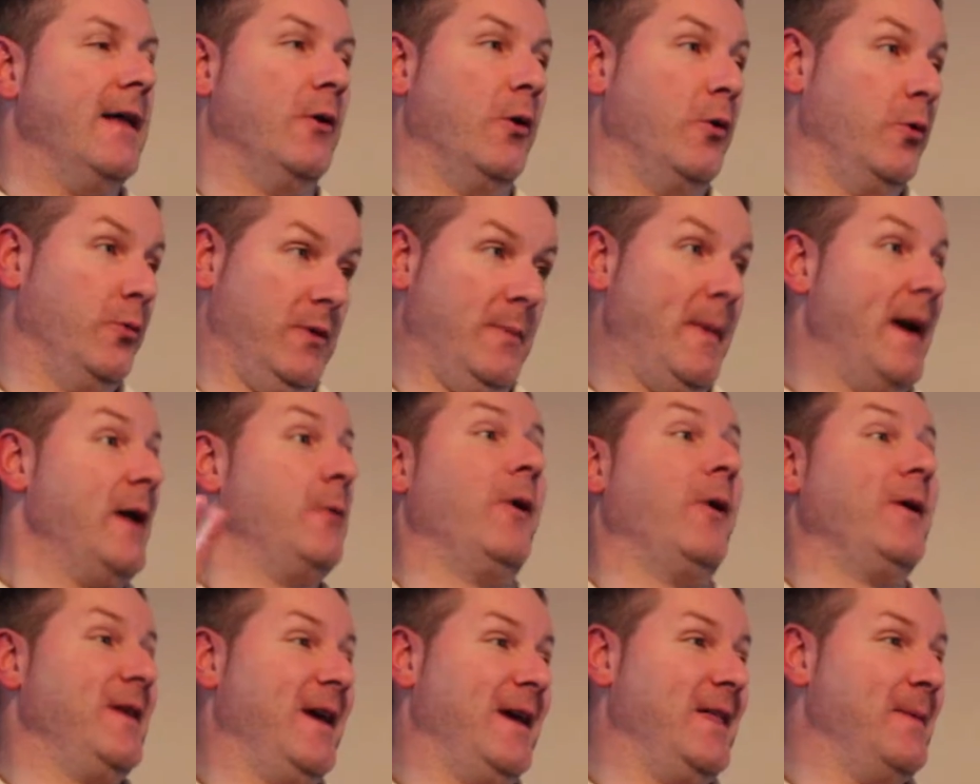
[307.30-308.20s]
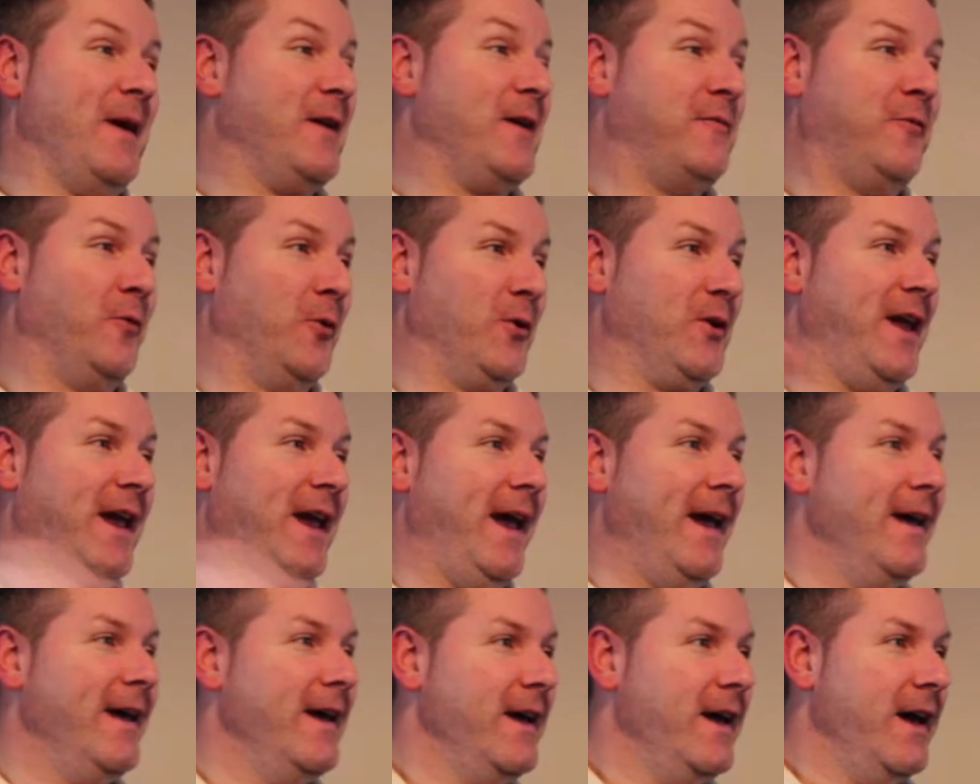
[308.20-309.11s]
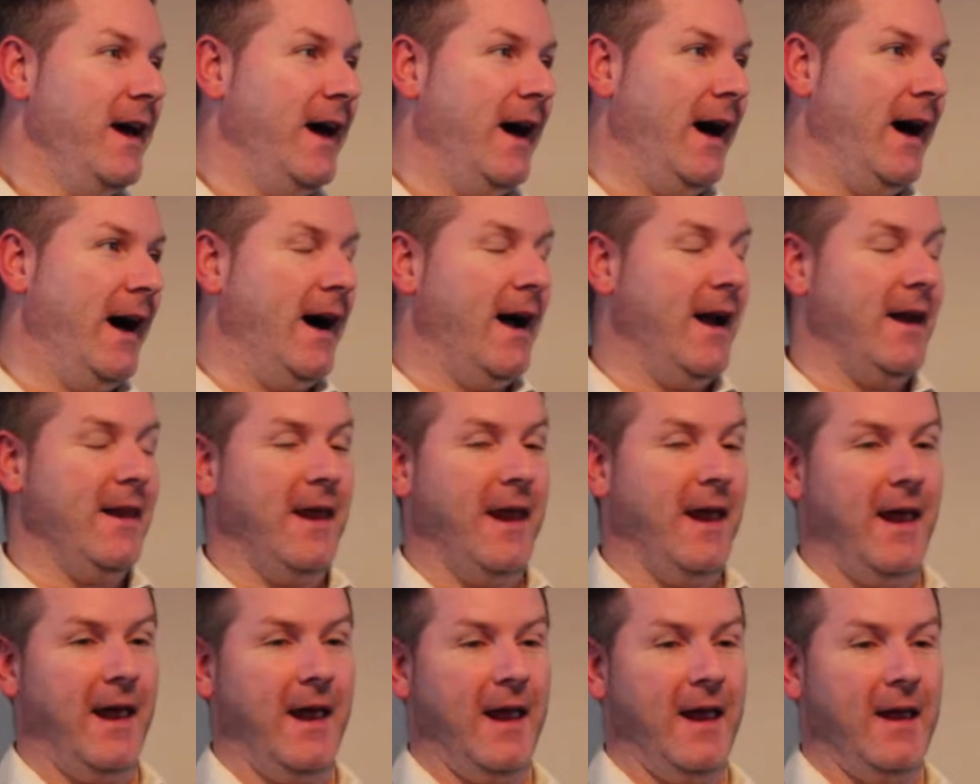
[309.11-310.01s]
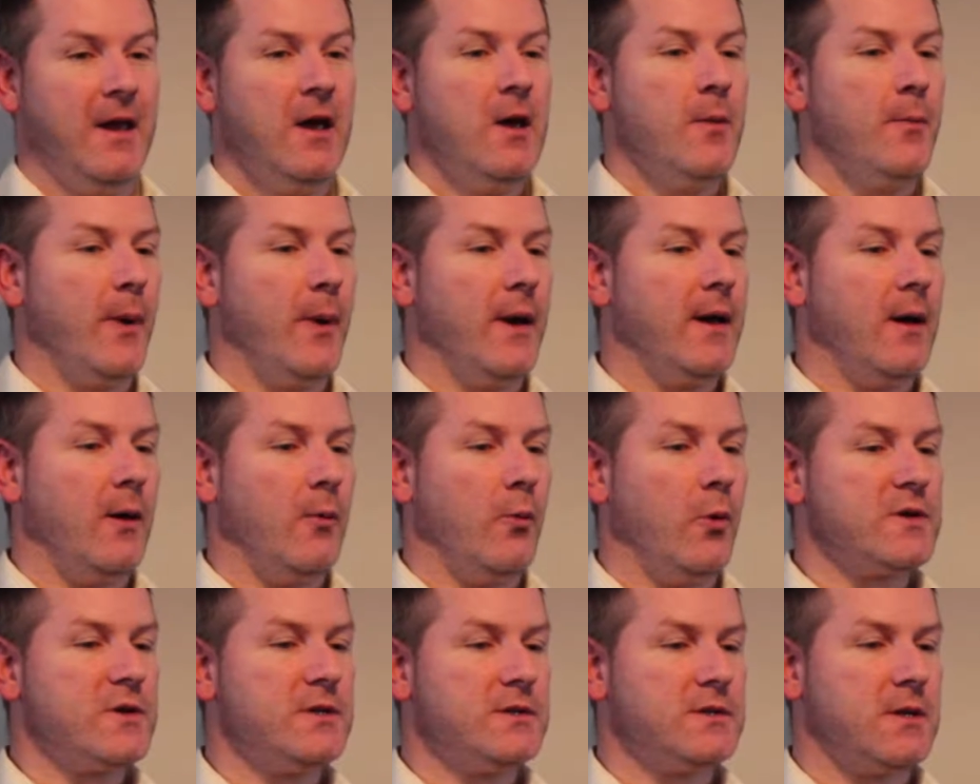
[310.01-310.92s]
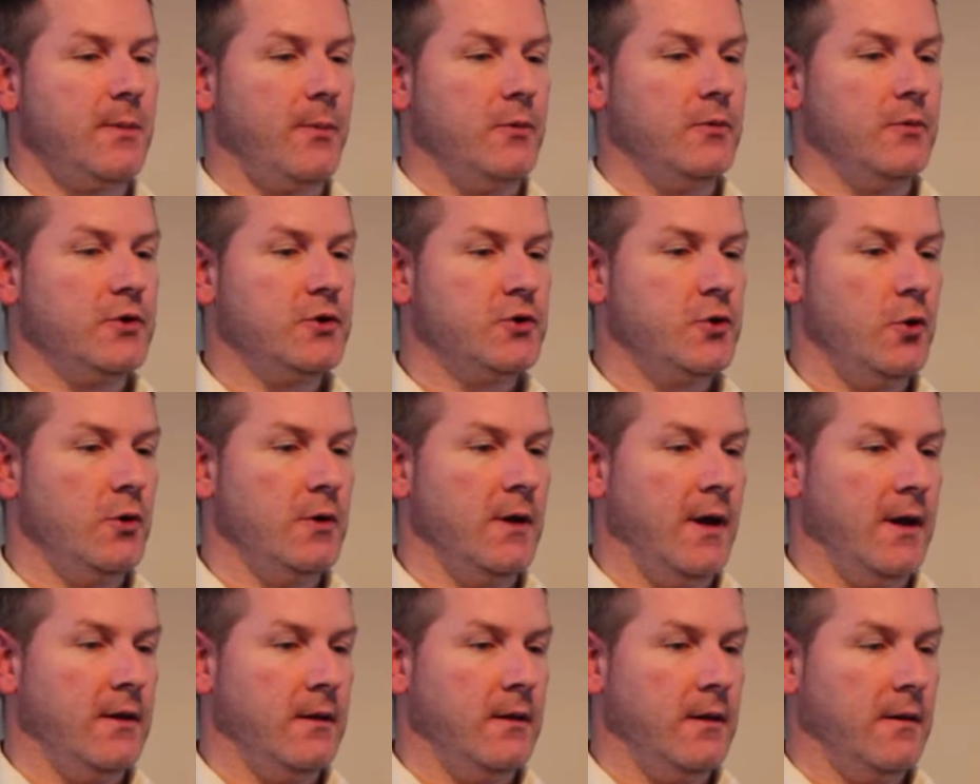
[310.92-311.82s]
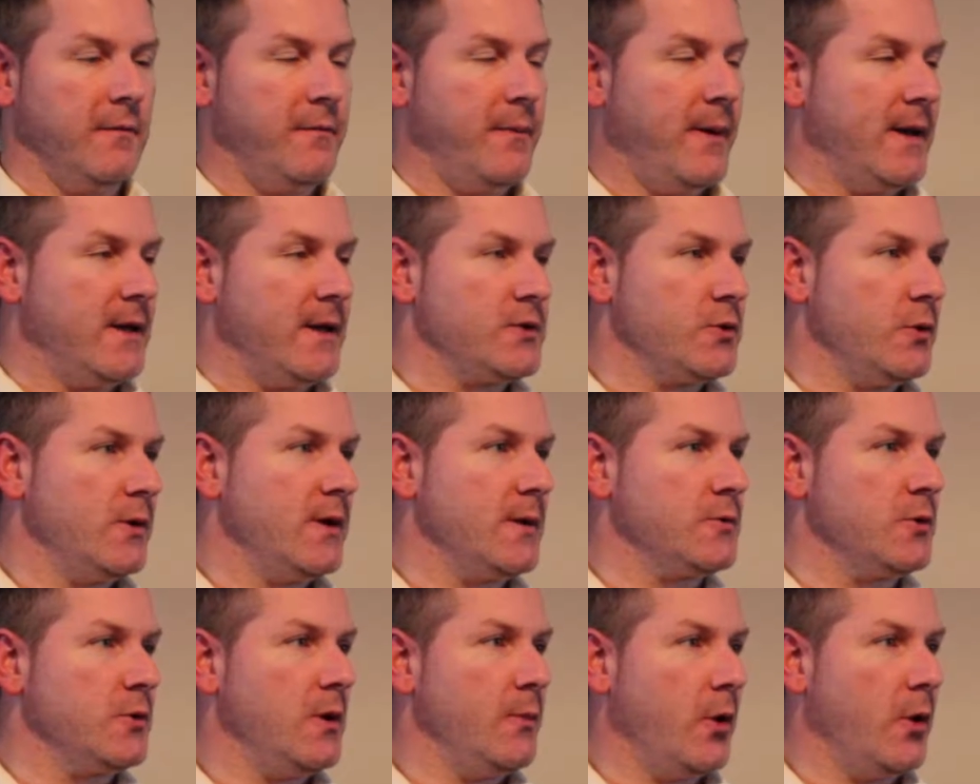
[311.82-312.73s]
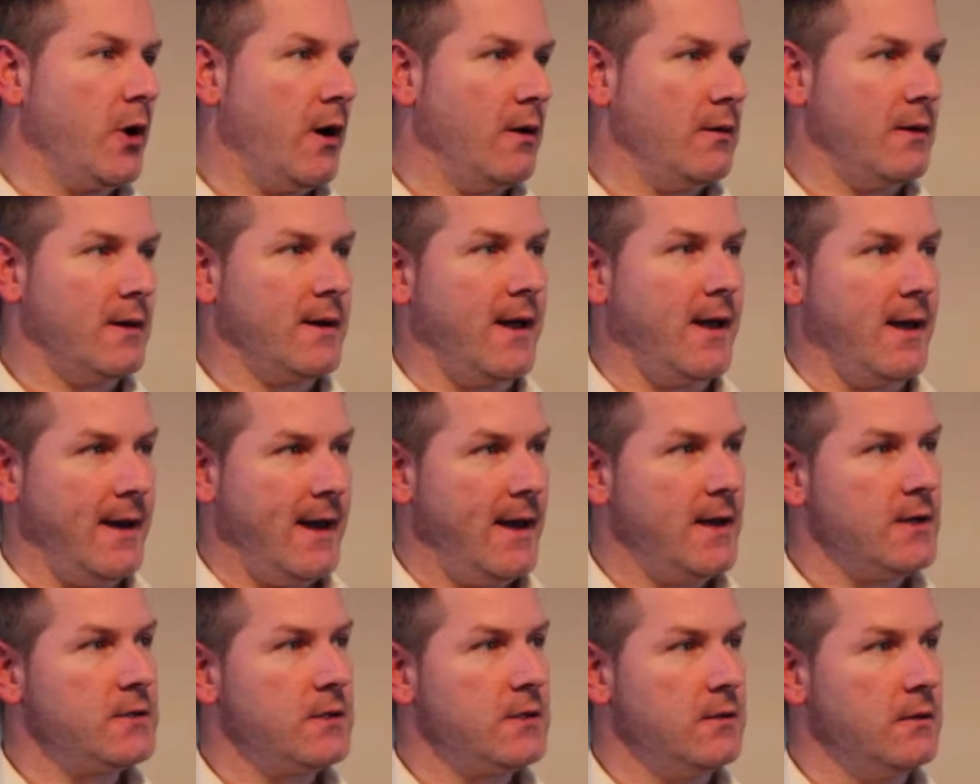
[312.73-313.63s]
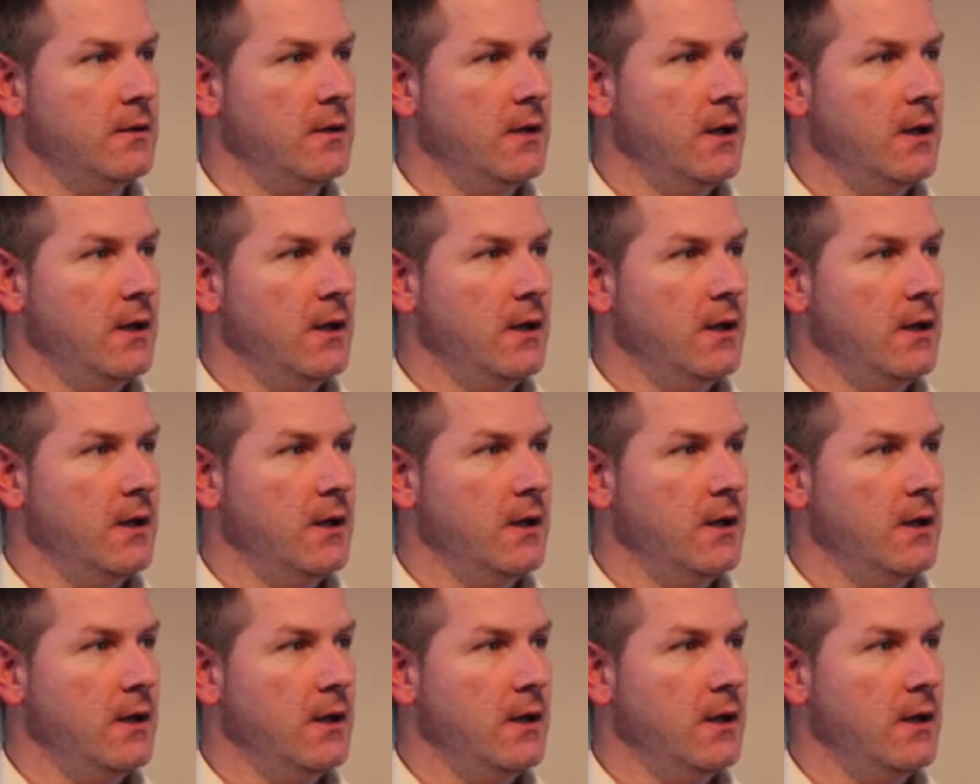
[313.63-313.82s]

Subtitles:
the big one, yeah, the big 4K. And but it wasn't just about shooting it in the Panasonic, it was all about colour correction.